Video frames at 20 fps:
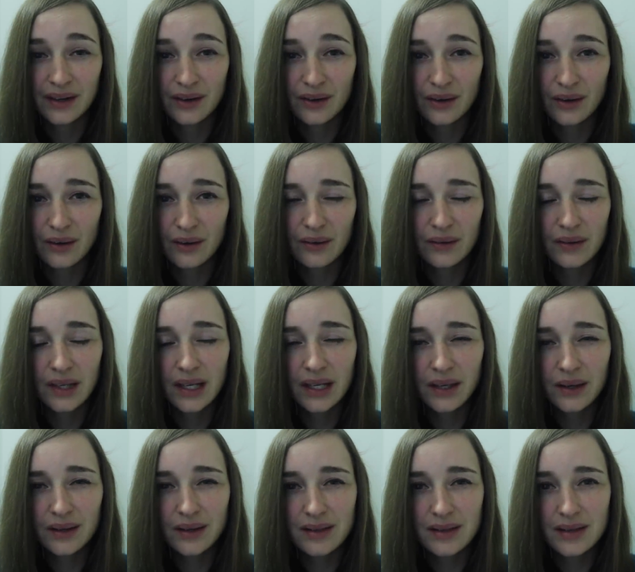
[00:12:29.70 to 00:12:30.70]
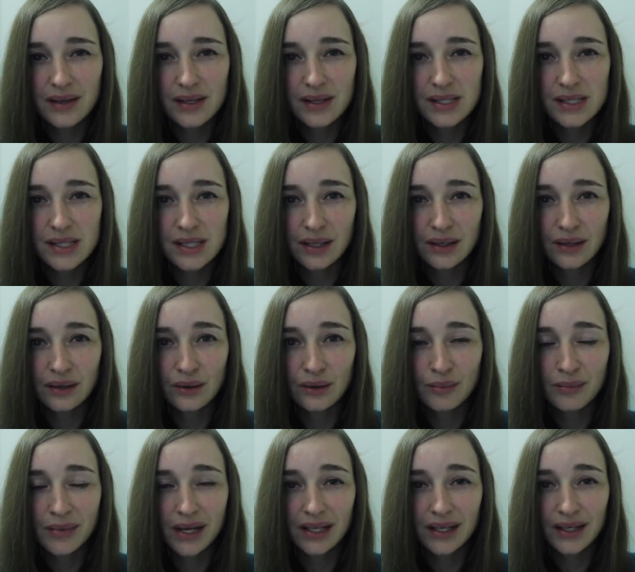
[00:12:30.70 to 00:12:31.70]
All the little things that you
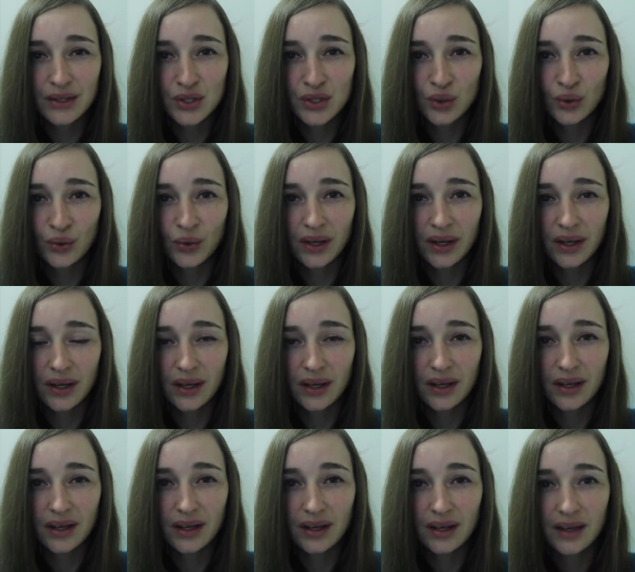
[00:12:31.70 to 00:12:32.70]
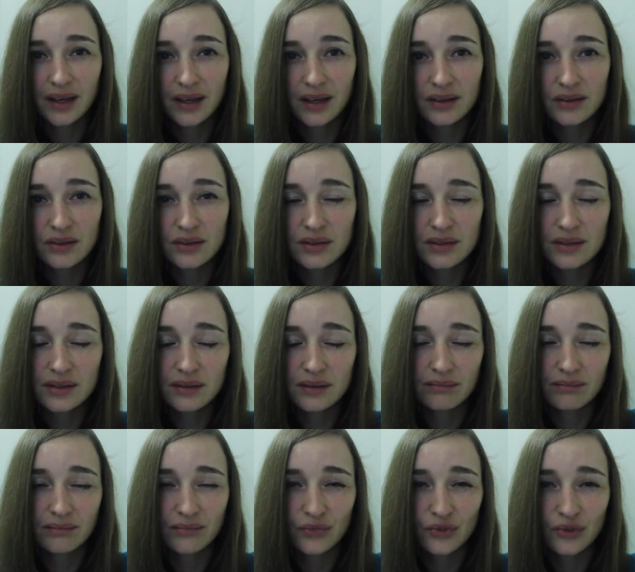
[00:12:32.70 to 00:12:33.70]
might enjoy, just
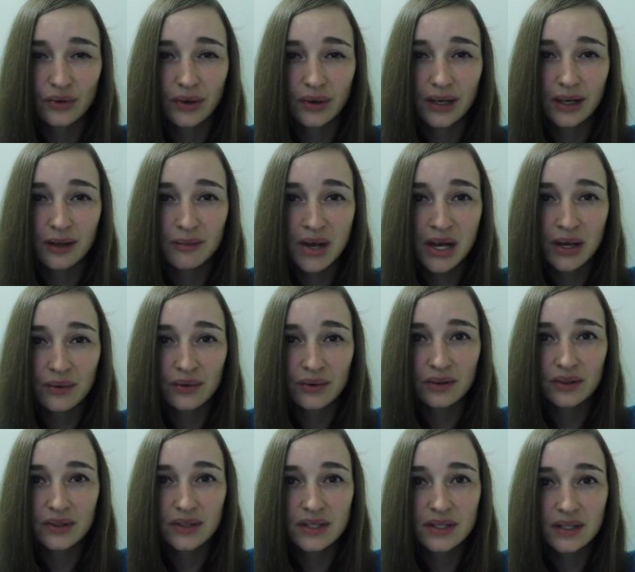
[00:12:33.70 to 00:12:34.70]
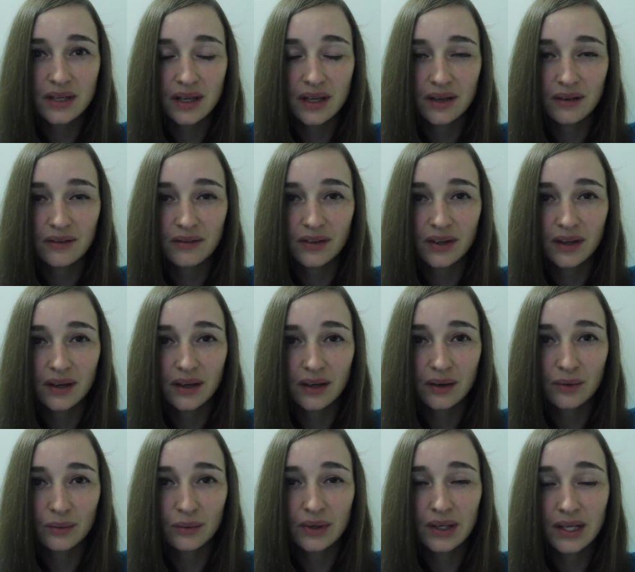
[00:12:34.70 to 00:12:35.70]
try them out and see if they
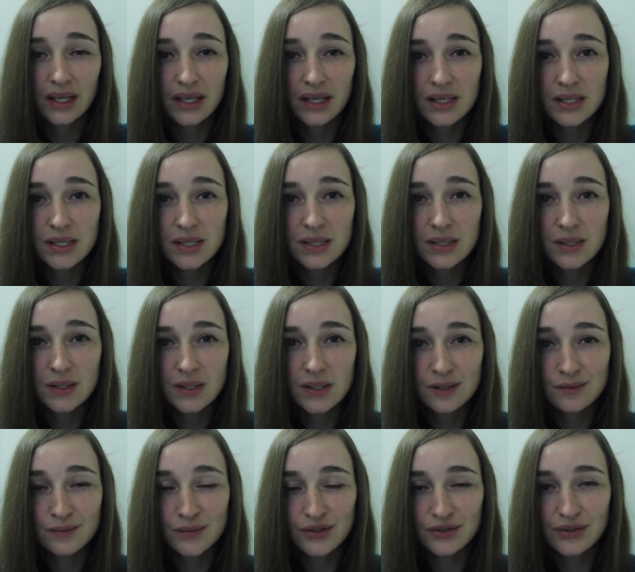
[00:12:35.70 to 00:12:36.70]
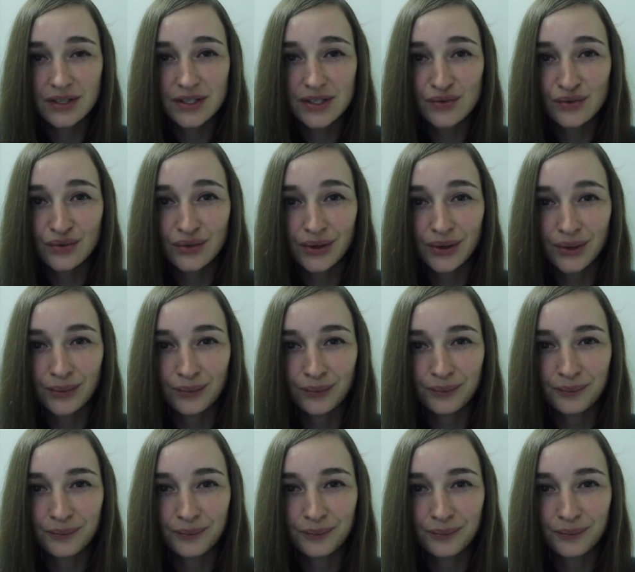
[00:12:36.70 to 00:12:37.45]
release some stress for you.